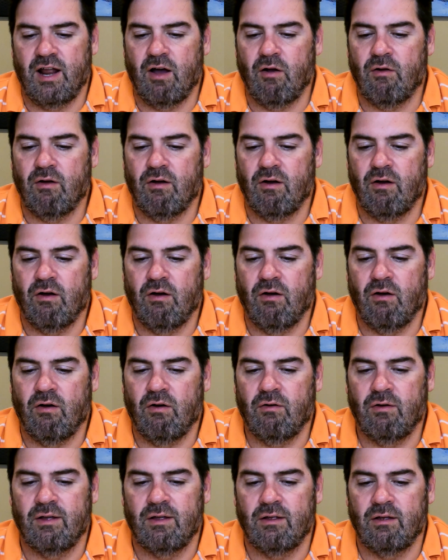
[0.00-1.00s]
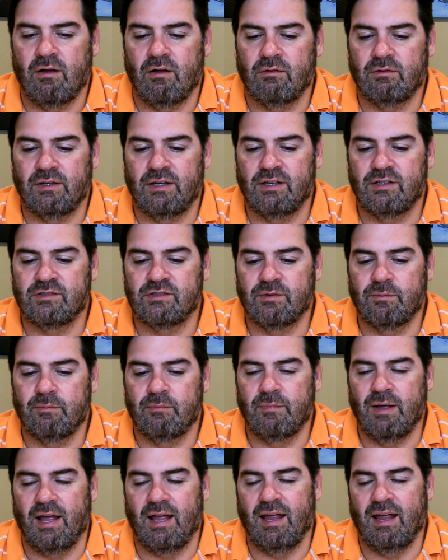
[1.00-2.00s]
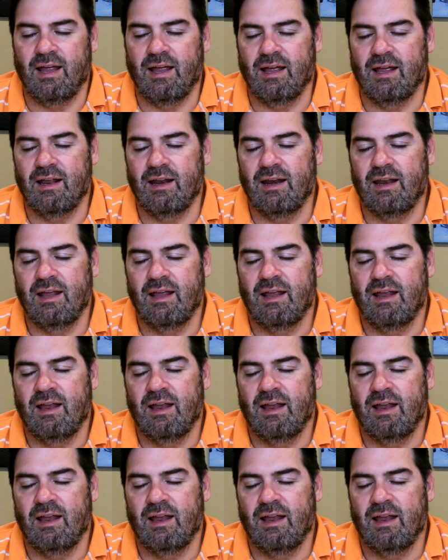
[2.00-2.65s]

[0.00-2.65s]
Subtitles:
alcoholism, and